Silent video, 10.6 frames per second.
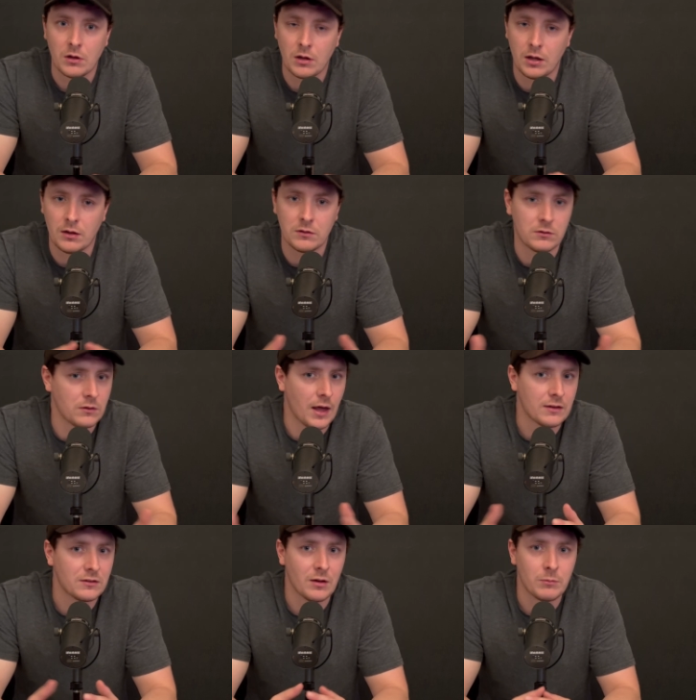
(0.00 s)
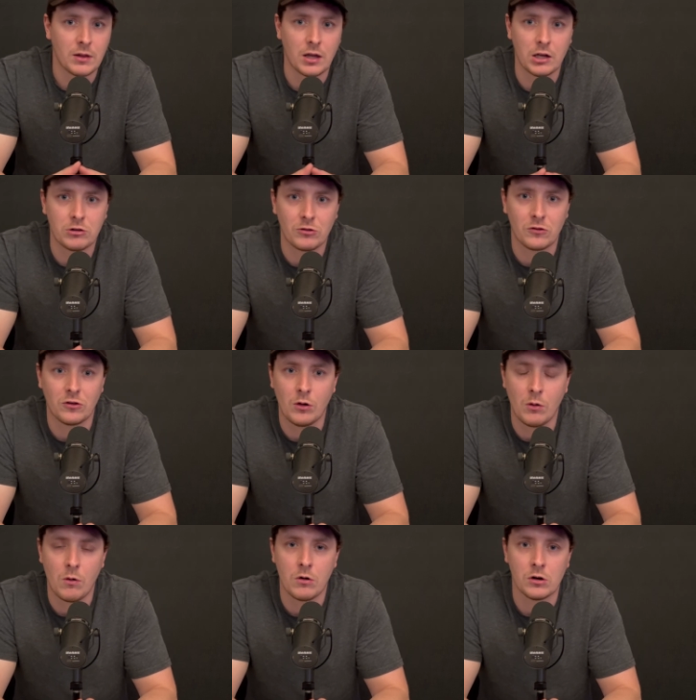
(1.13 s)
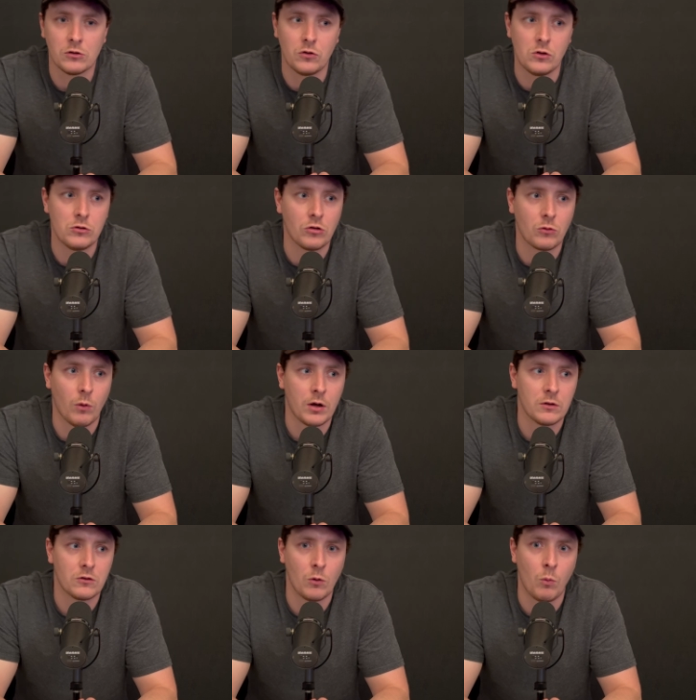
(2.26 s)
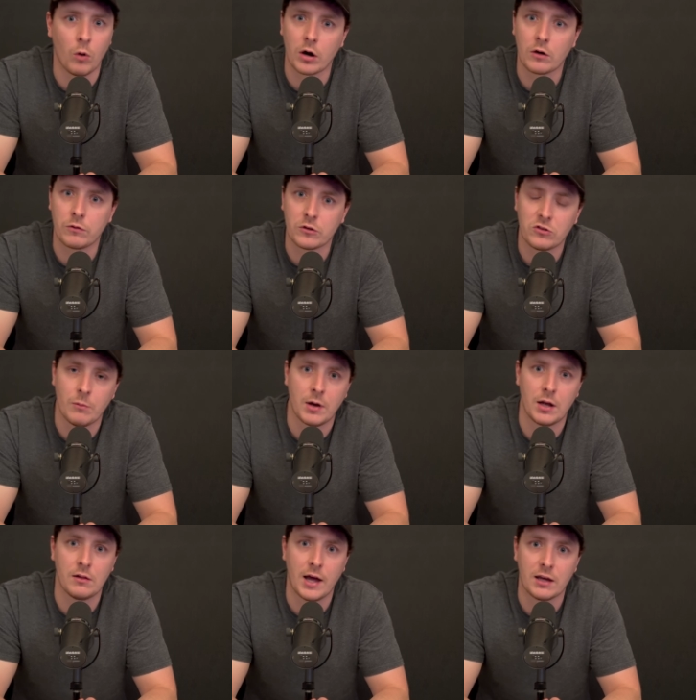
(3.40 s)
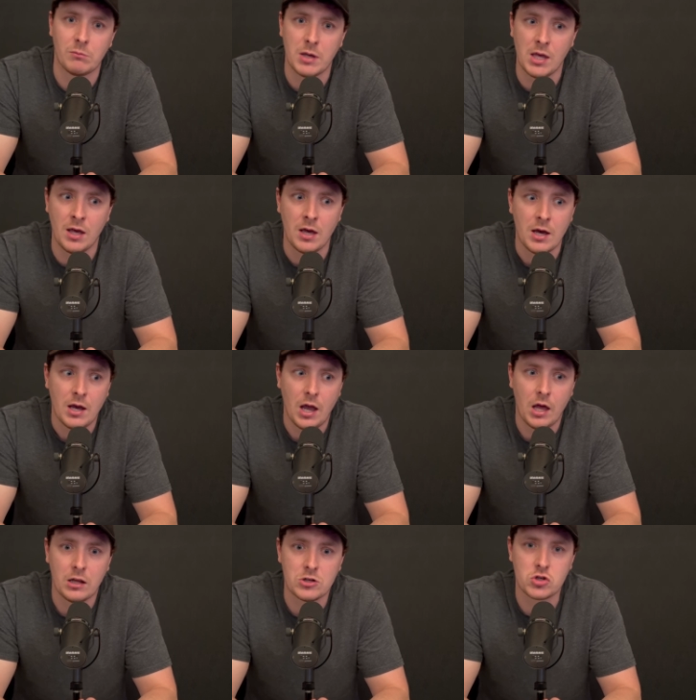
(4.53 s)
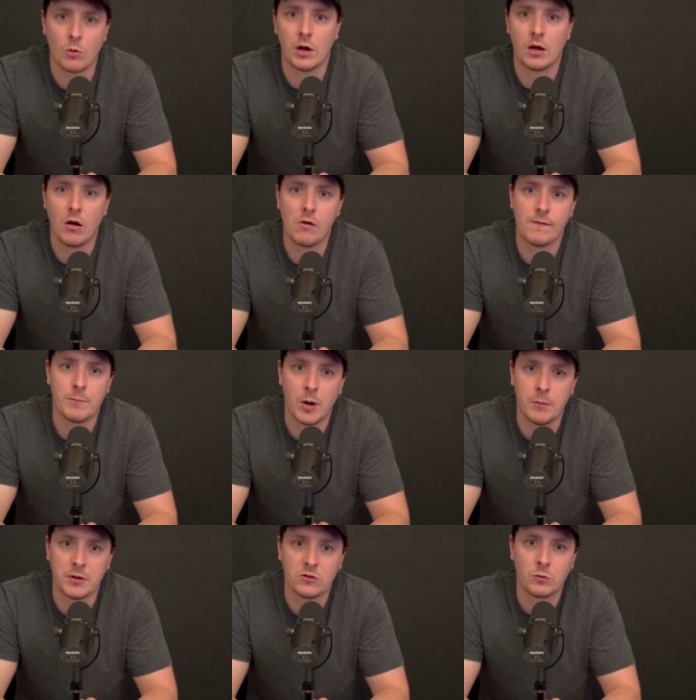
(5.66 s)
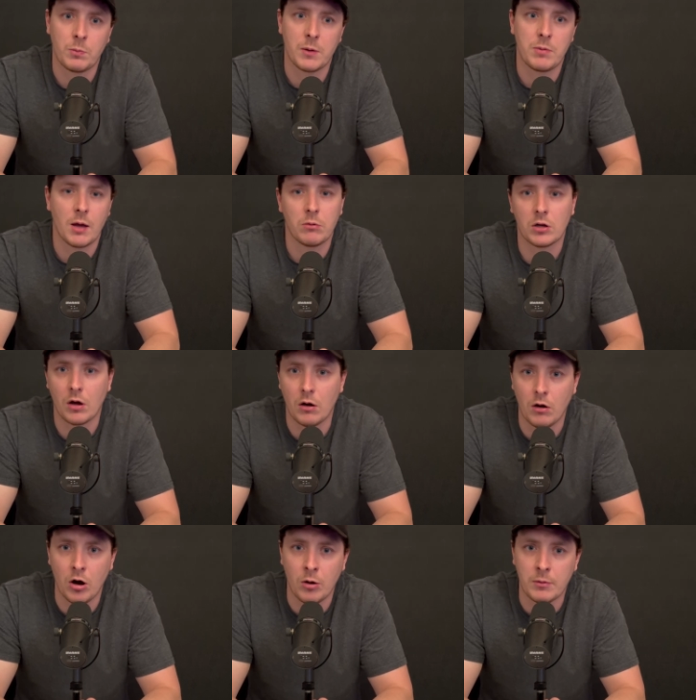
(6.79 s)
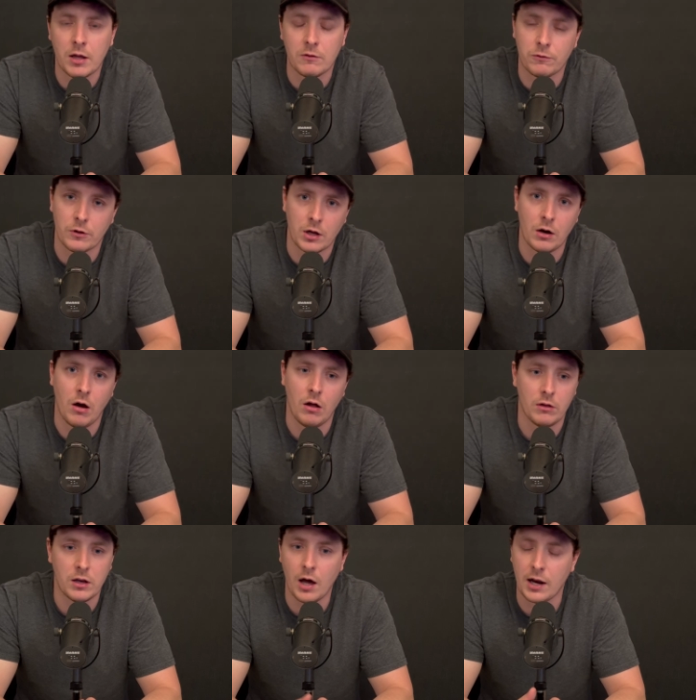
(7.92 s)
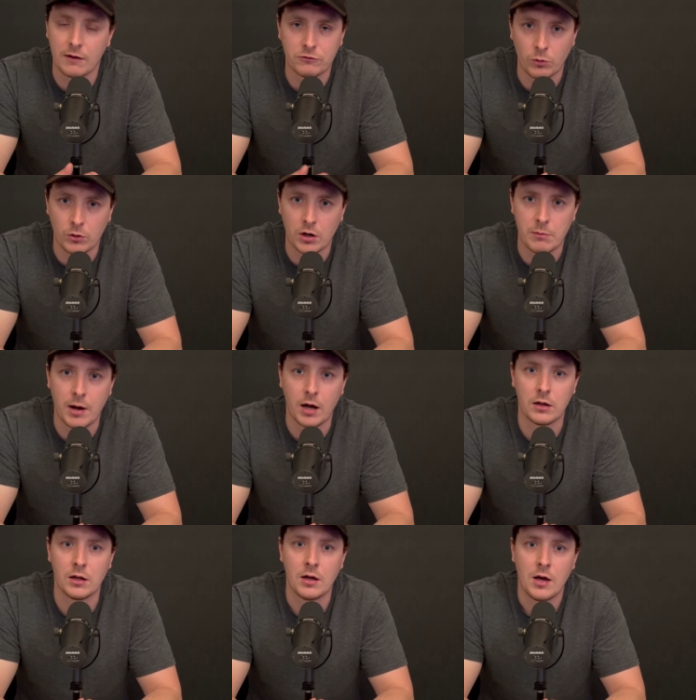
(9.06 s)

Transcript: Is that something that interests you, or do you just want to work for somebody like me and enjoy all of the moments, but be able to go home and forget all and not have to worry about it.